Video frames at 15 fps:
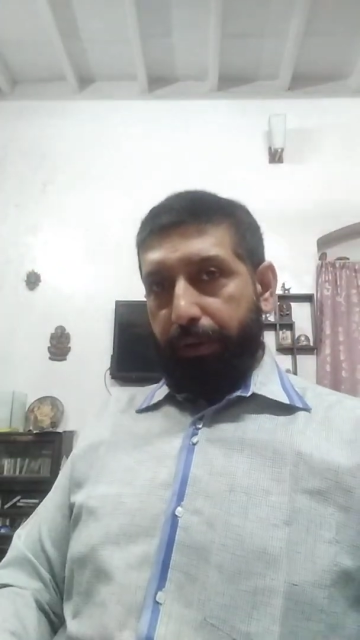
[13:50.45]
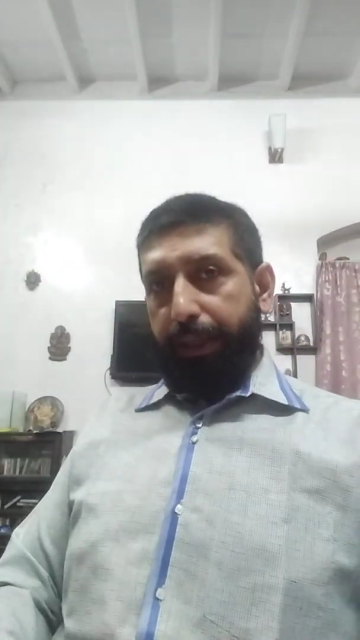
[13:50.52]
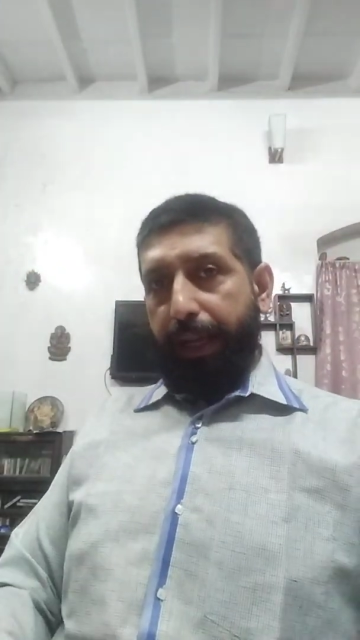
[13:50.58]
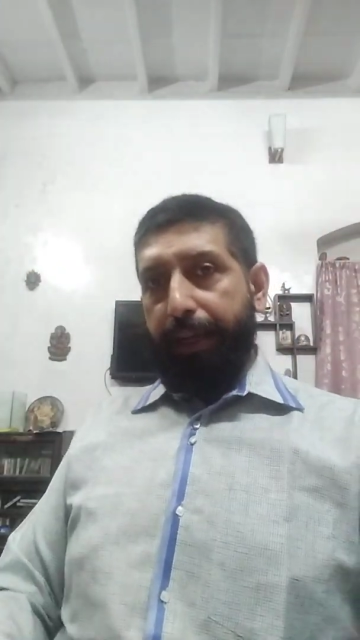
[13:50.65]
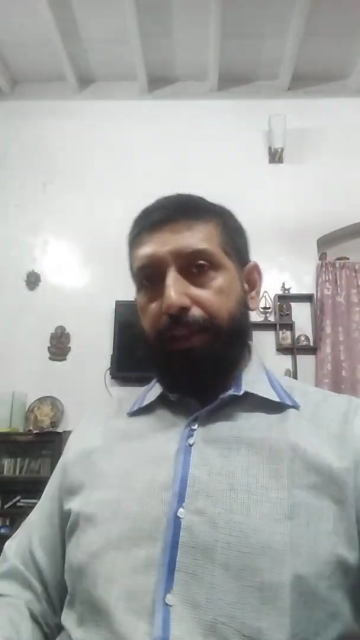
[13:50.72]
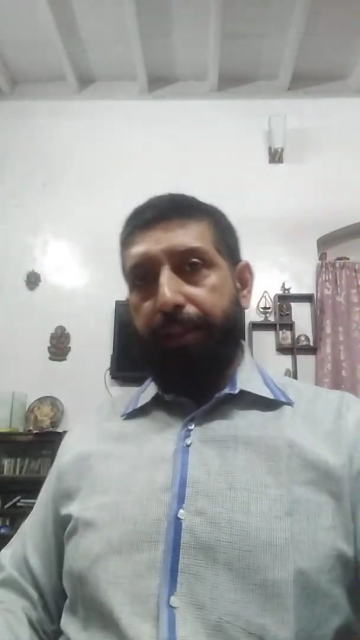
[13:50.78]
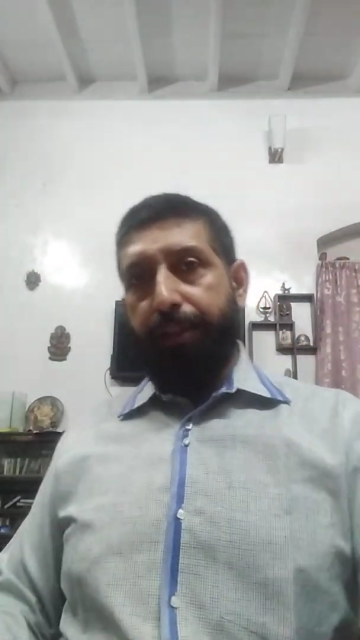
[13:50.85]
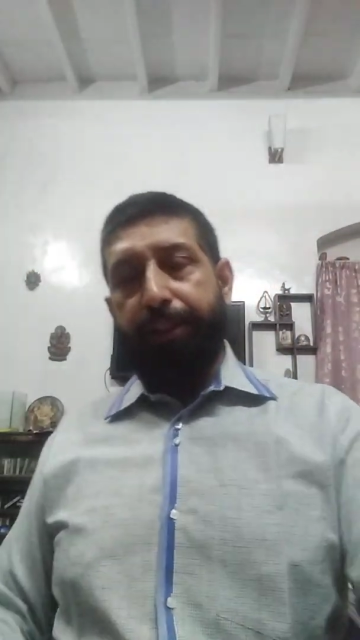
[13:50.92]

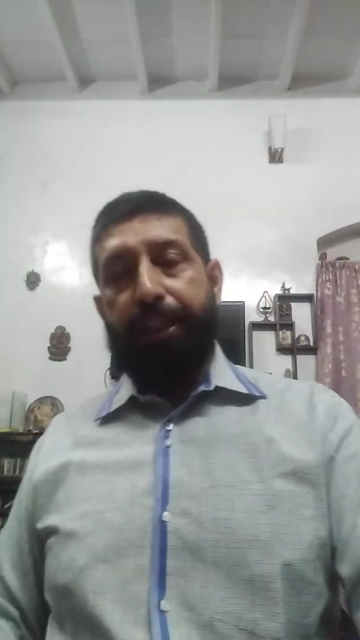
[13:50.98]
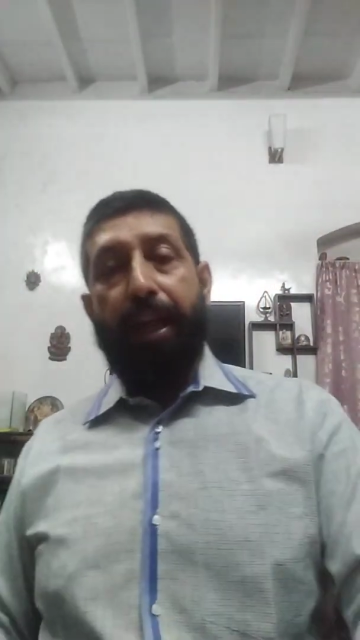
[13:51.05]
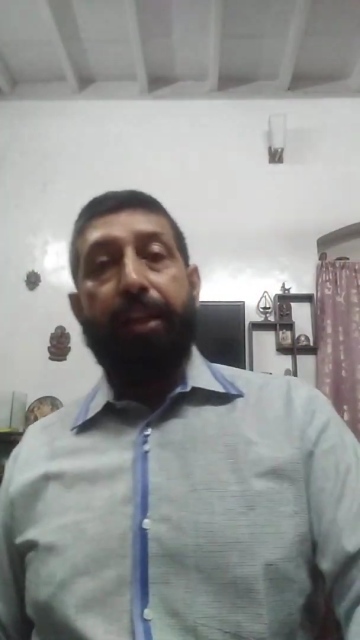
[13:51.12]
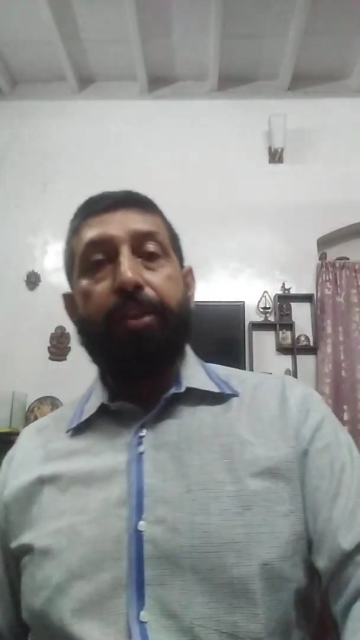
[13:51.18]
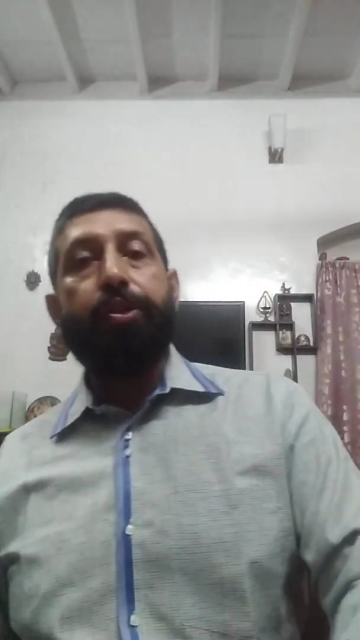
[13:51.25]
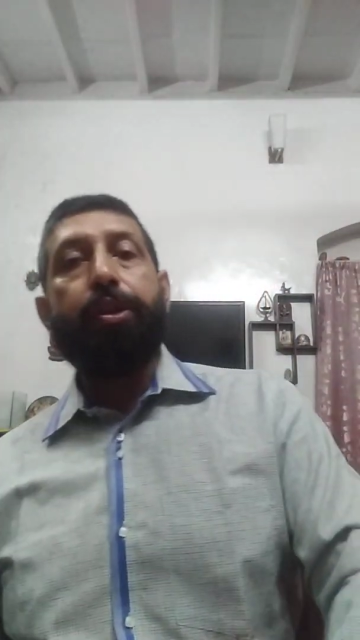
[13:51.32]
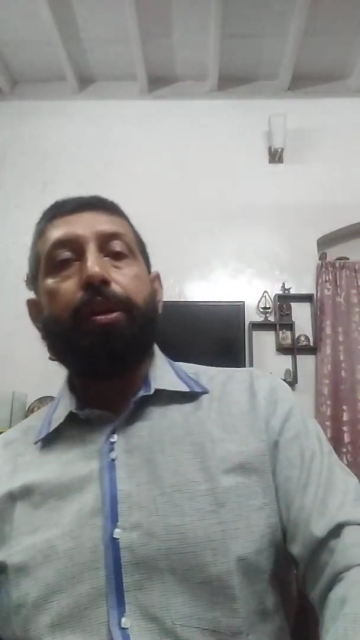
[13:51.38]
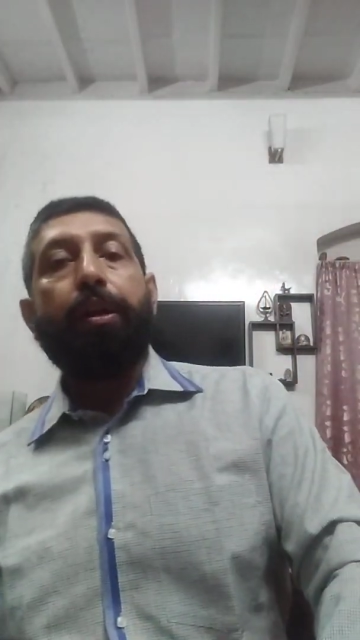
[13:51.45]
that
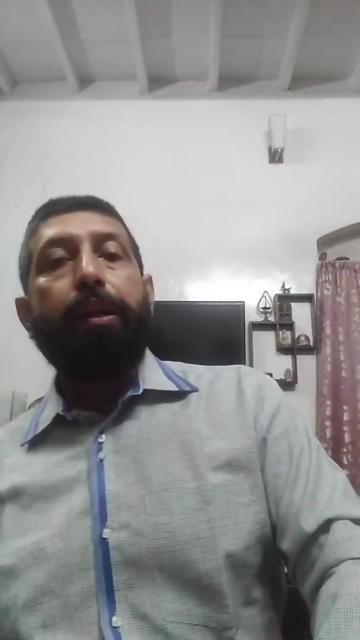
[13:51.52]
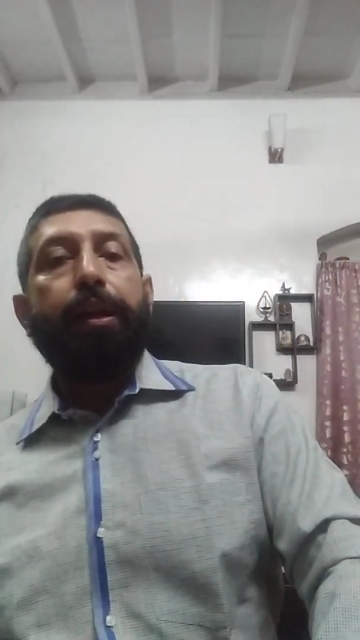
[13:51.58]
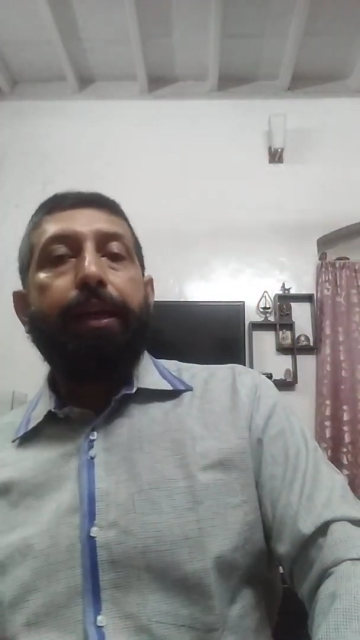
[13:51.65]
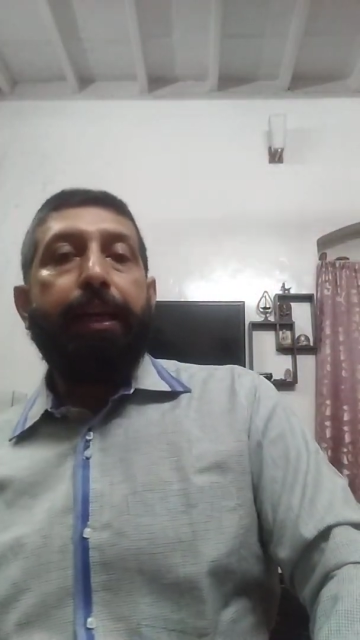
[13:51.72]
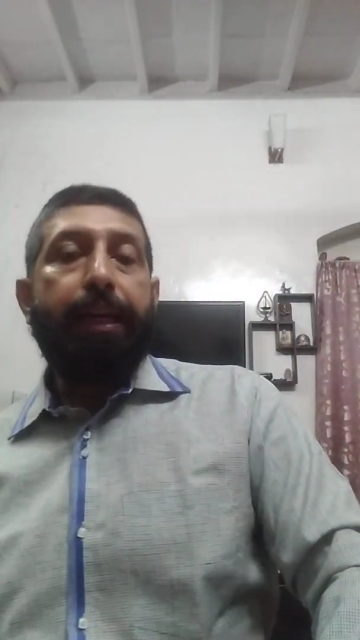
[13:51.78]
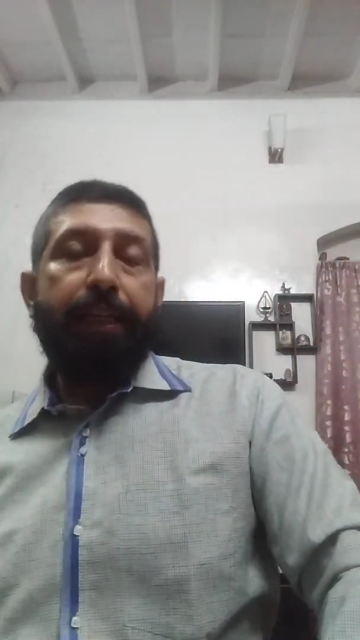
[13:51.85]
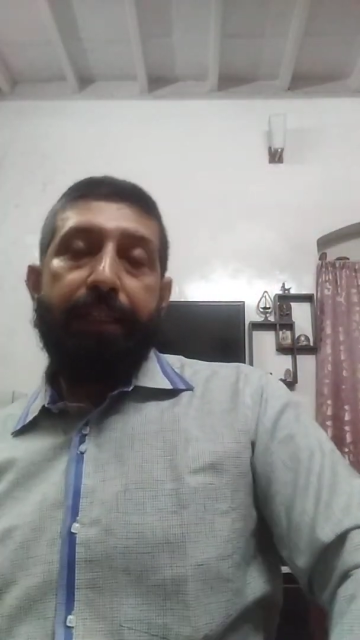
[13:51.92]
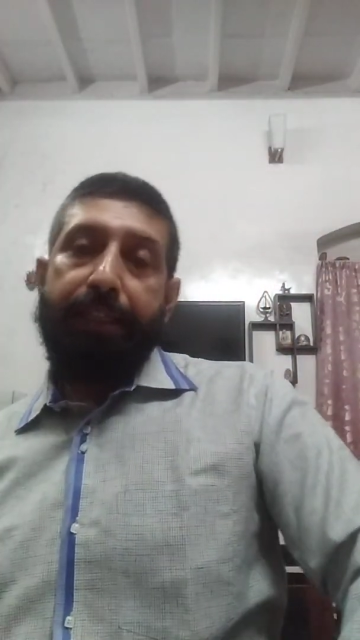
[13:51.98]
such
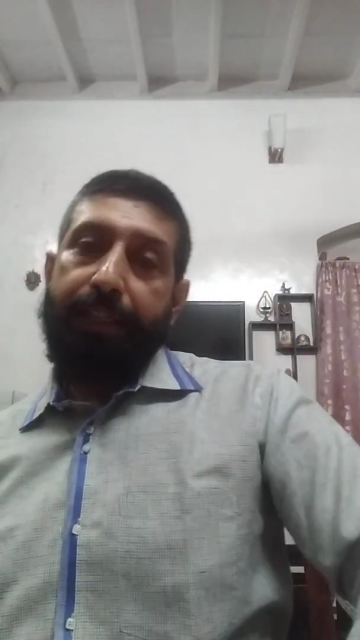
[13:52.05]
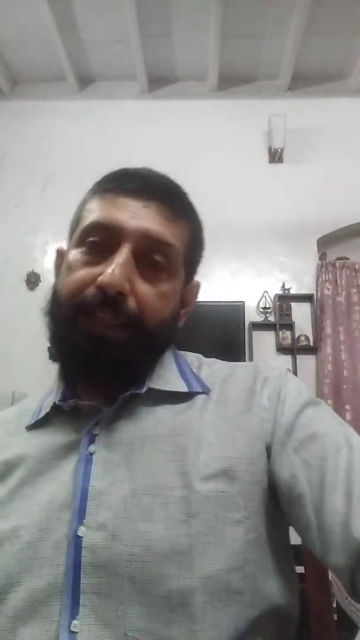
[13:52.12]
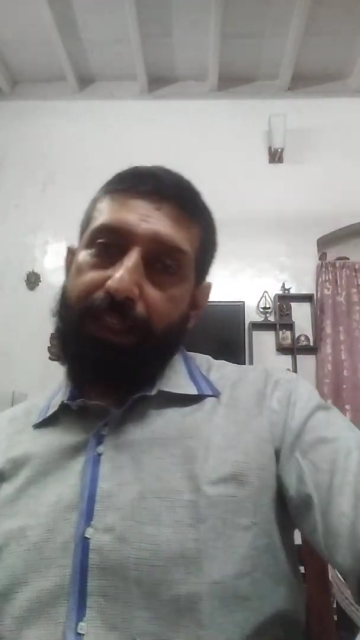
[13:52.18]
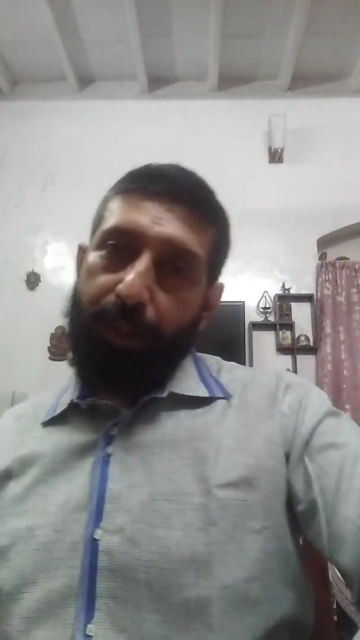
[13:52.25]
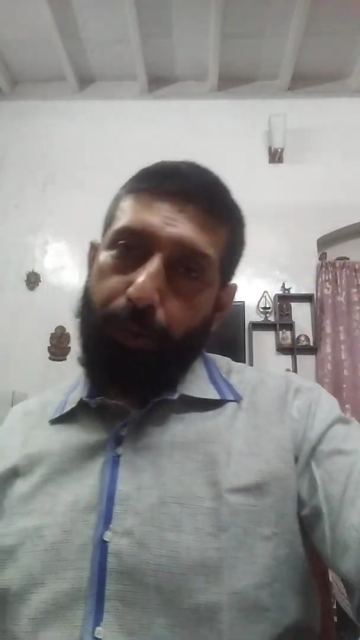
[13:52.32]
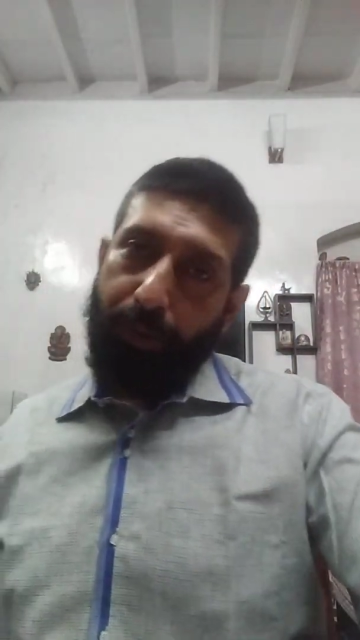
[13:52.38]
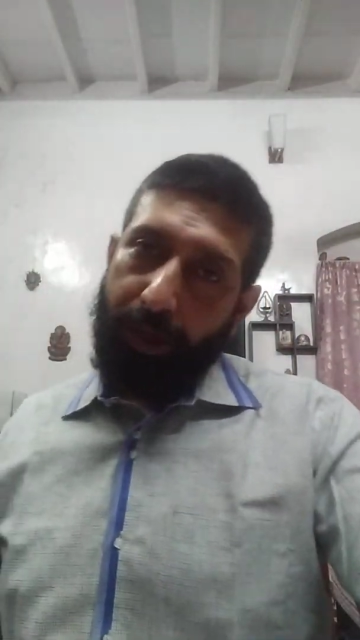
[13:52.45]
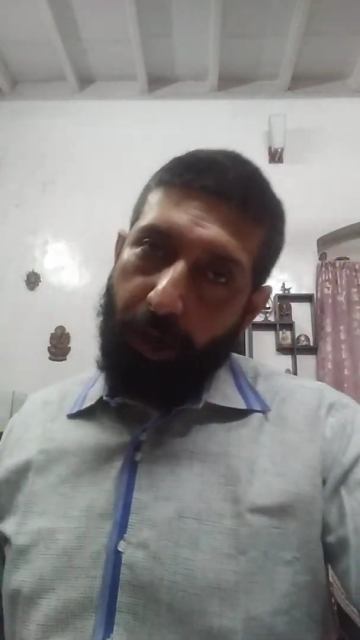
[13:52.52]

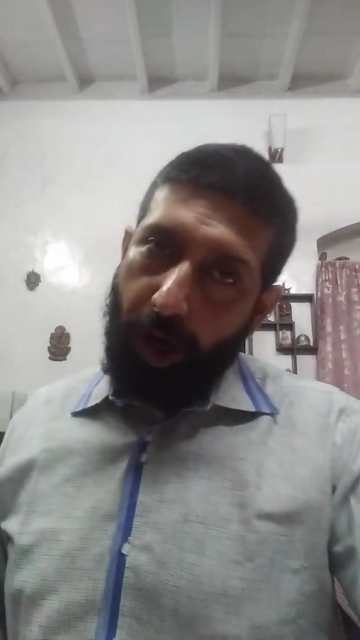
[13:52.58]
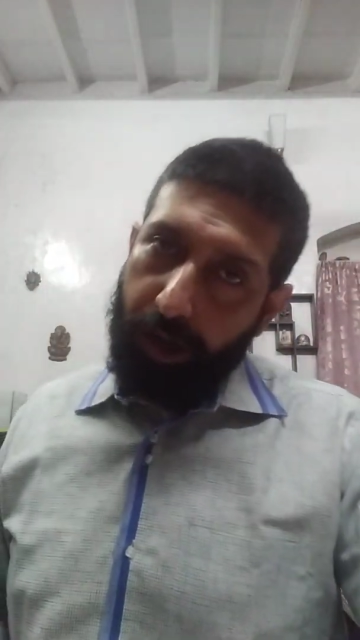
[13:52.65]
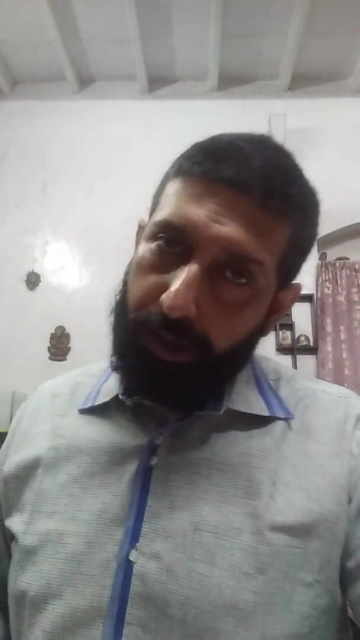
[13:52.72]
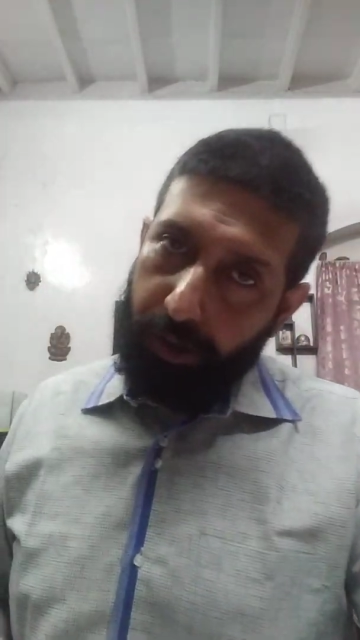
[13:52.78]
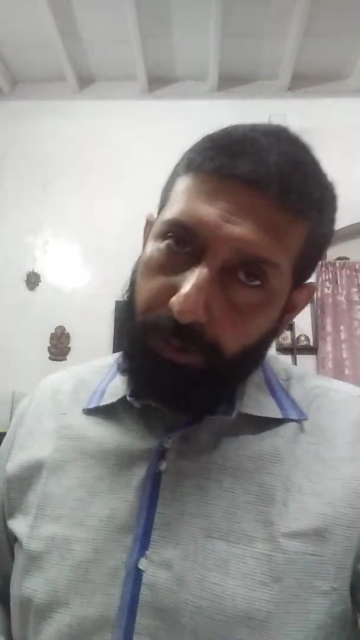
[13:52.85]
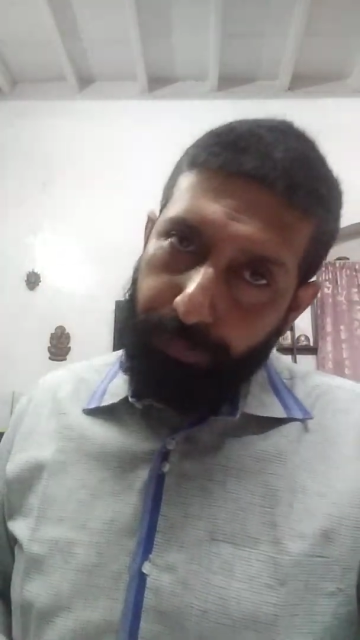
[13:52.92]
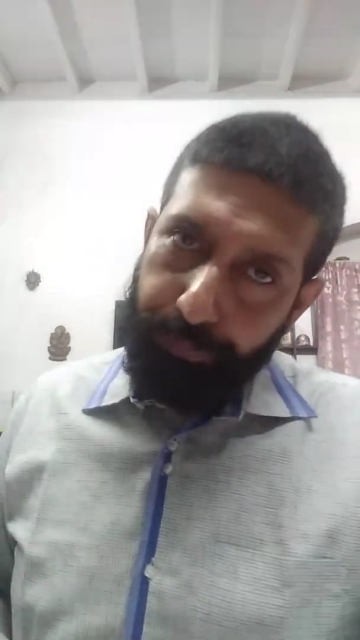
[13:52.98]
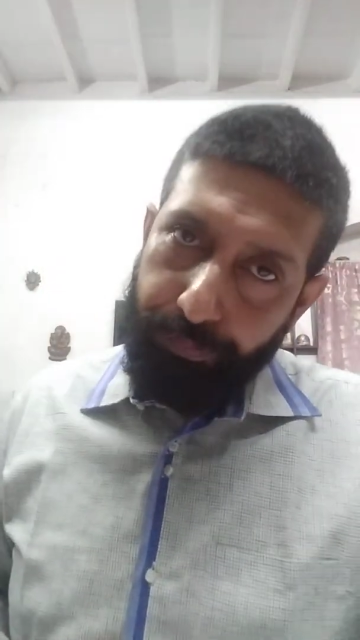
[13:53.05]
incidents will not